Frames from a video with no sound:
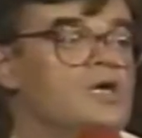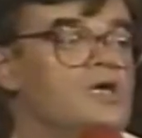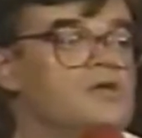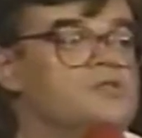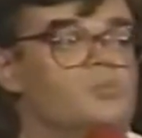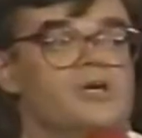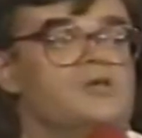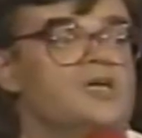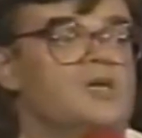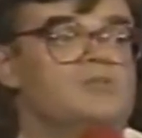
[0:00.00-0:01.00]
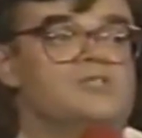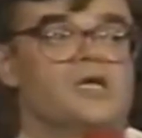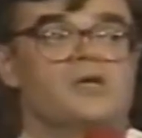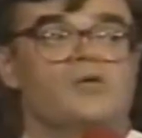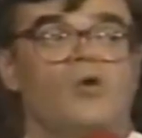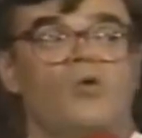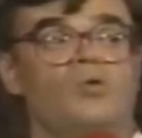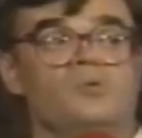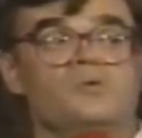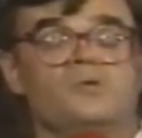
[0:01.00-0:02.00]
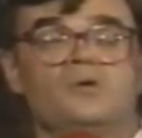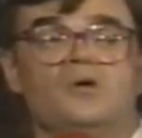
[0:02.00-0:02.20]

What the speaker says: in the springtime. It's like an old,